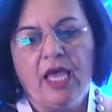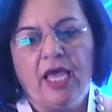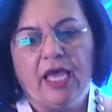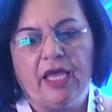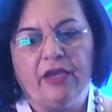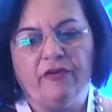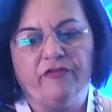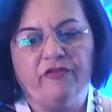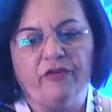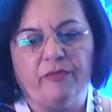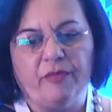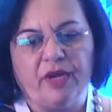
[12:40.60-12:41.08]

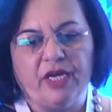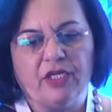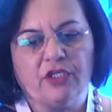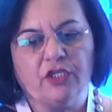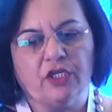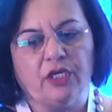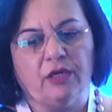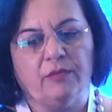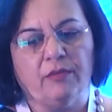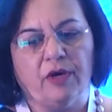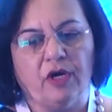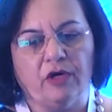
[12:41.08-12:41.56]

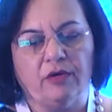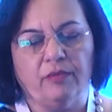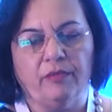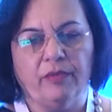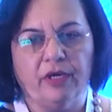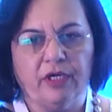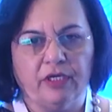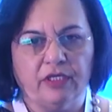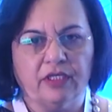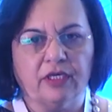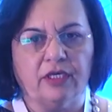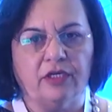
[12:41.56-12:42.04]
information about
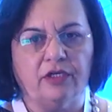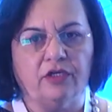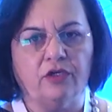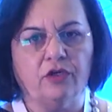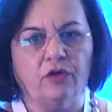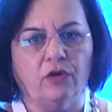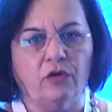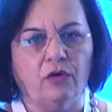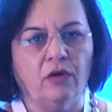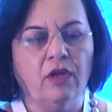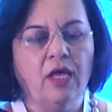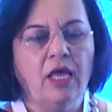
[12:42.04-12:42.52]
birth
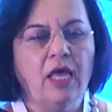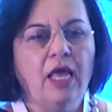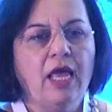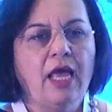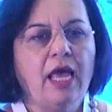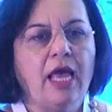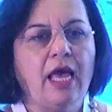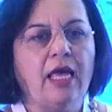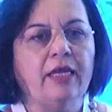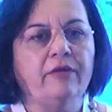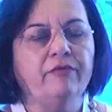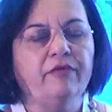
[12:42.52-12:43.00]
control.
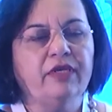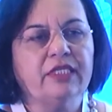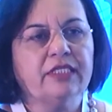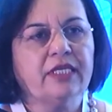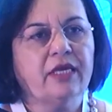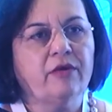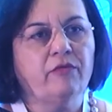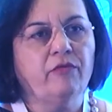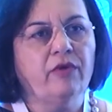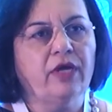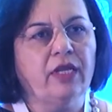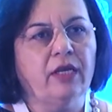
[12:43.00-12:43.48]
And we
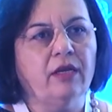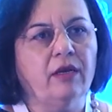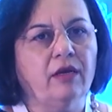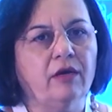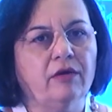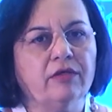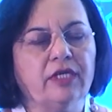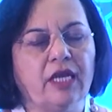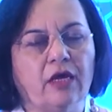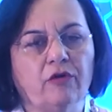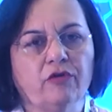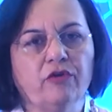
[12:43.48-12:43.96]
said, well,
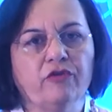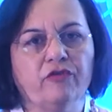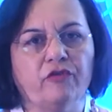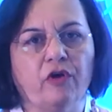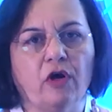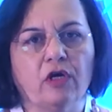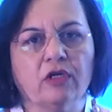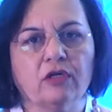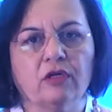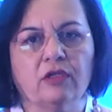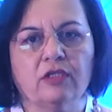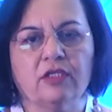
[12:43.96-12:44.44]
now you've
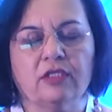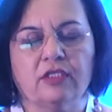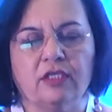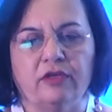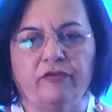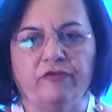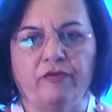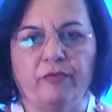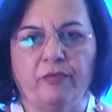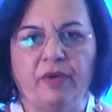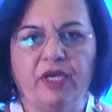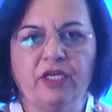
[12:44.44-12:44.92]
got all this
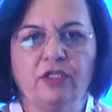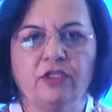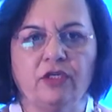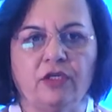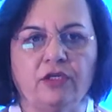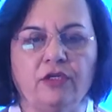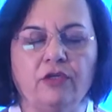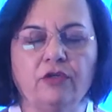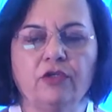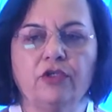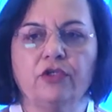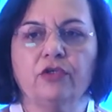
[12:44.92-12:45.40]

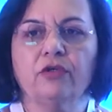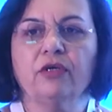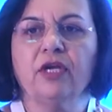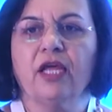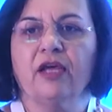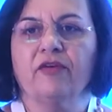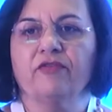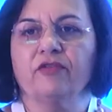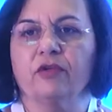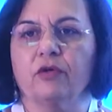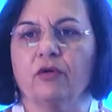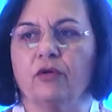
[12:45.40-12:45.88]
information, you shouldn't
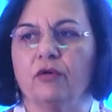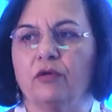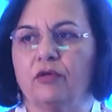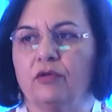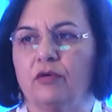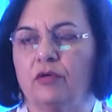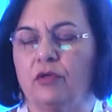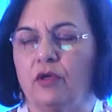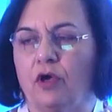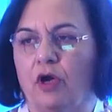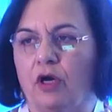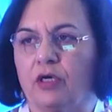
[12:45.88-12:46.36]
have to go
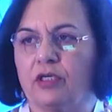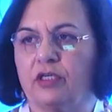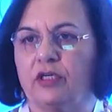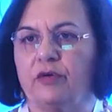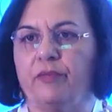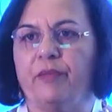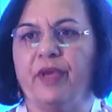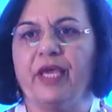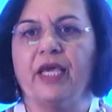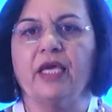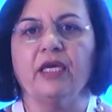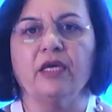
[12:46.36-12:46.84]
to a doctor,
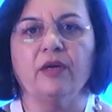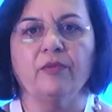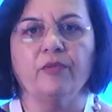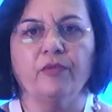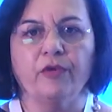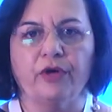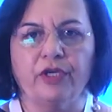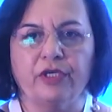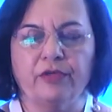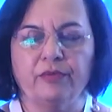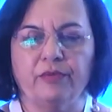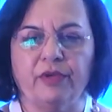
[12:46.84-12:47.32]
make an
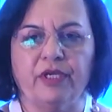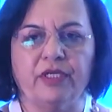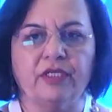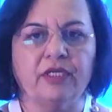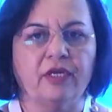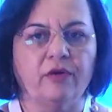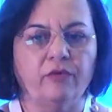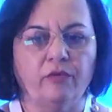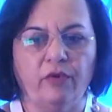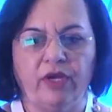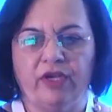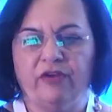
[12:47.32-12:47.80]
appointment,
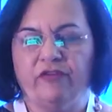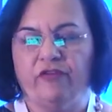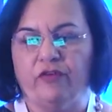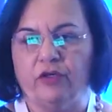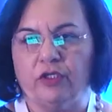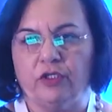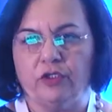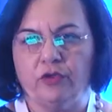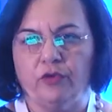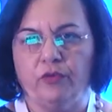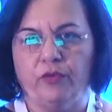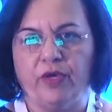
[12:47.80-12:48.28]
and wait for
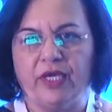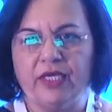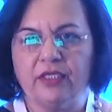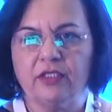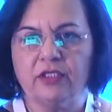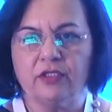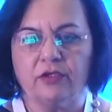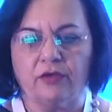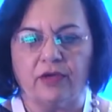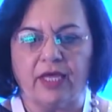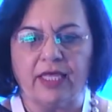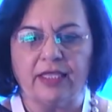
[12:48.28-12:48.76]
2
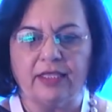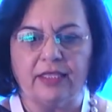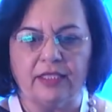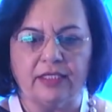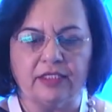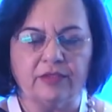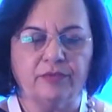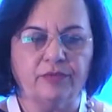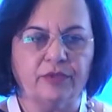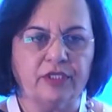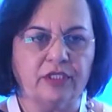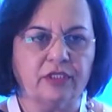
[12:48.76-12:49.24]
weeks to get
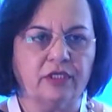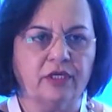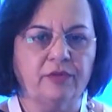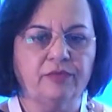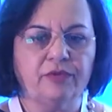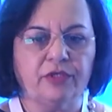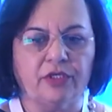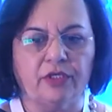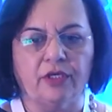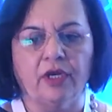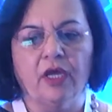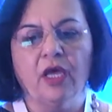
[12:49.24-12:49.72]
this
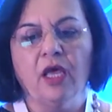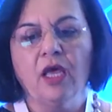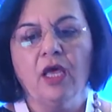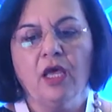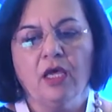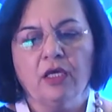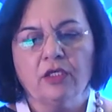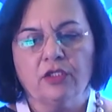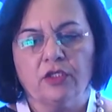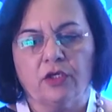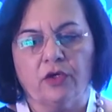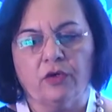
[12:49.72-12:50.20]
prescription.
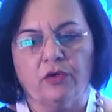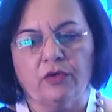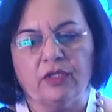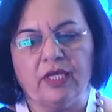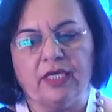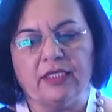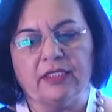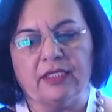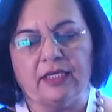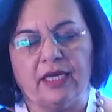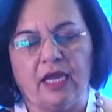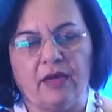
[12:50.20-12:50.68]
So
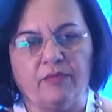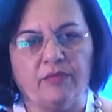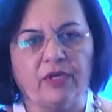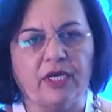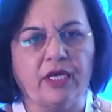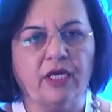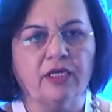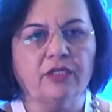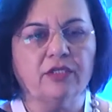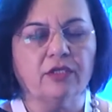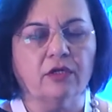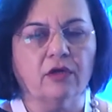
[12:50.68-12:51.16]
there's an
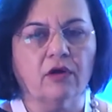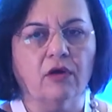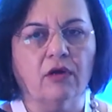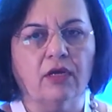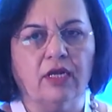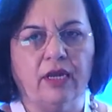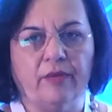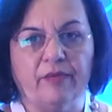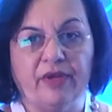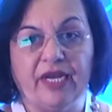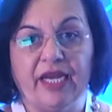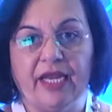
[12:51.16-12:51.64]
application called
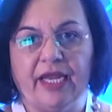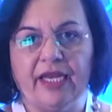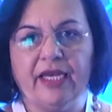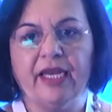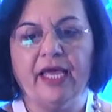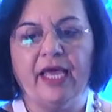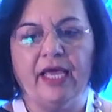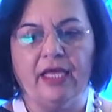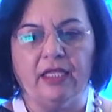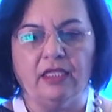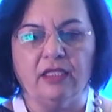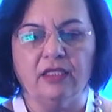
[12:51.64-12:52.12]
Lemonade
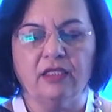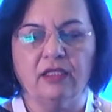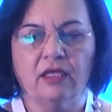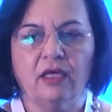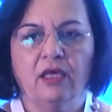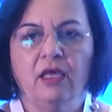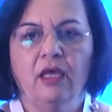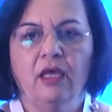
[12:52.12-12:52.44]
Health,